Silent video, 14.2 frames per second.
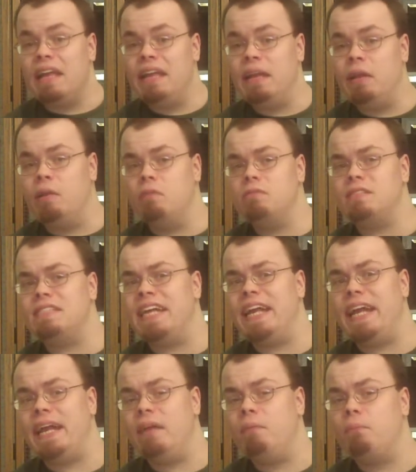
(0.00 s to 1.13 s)
you
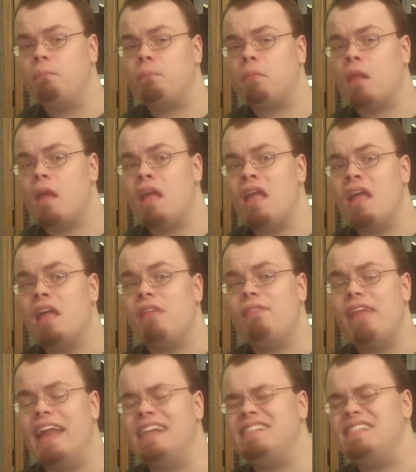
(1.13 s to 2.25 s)
see
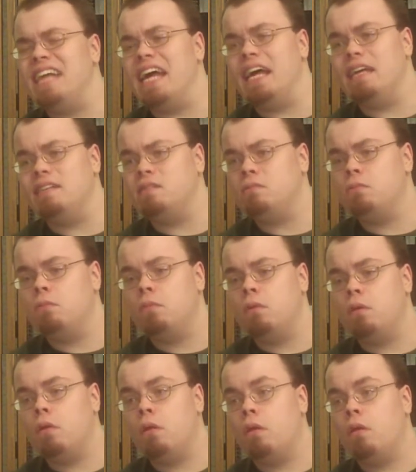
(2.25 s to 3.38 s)
that it says
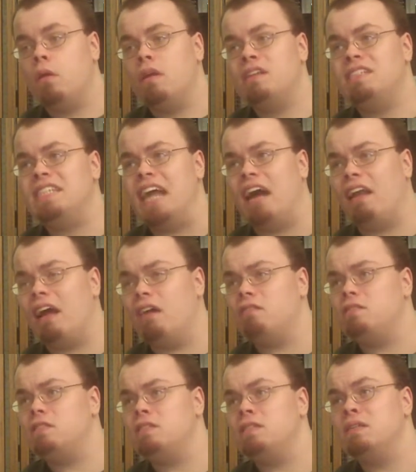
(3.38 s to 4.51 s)

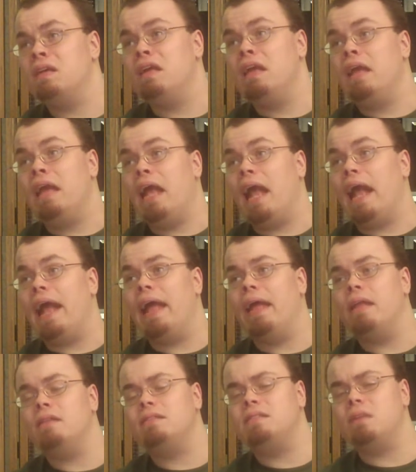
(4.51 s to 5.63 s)
shoutouts
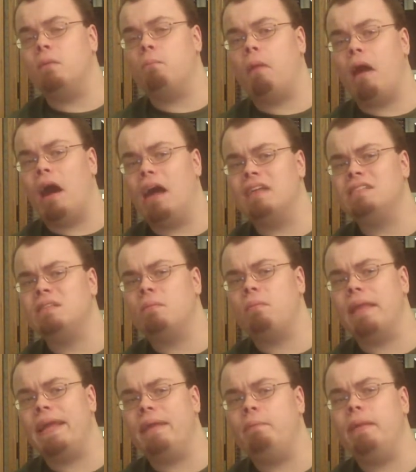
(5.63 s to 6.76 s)
and some
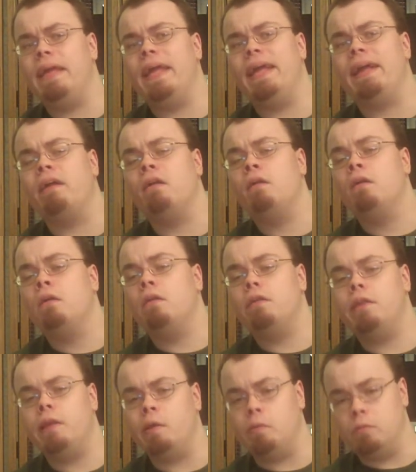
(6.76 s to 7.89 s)
possibly big
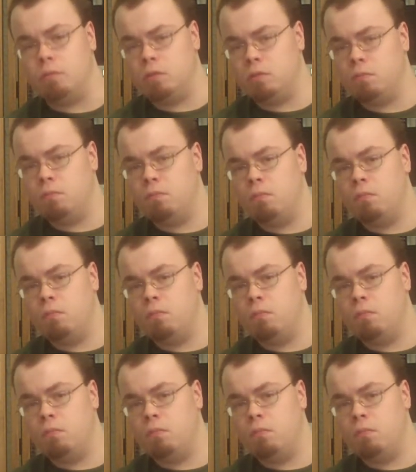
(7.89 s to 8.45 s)
news.